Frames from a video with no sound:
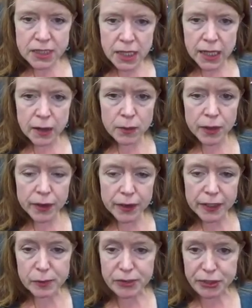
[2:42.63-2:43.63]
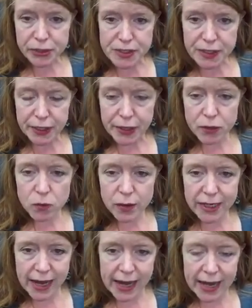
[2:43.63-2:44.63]
A couple of years ago,
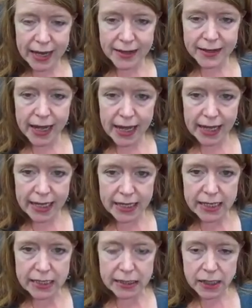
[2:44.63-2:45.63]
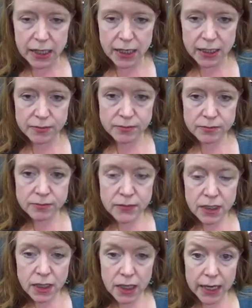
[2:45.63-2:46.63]
we had a
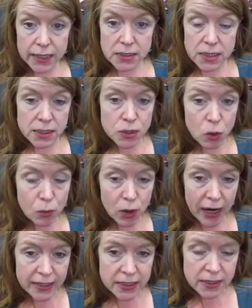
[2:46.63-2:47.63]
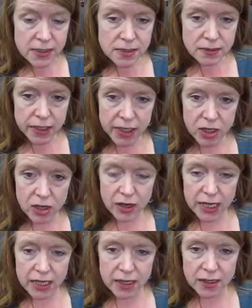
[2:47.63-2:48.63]
dental practice
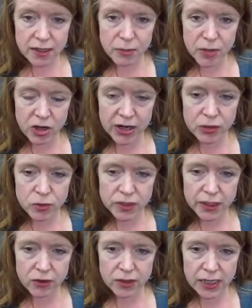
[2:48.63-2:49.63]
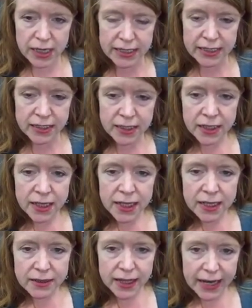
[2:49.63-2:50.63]
here in Marion, North Carolina,
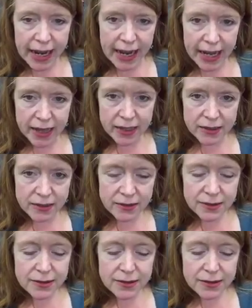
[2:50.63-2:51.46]
that had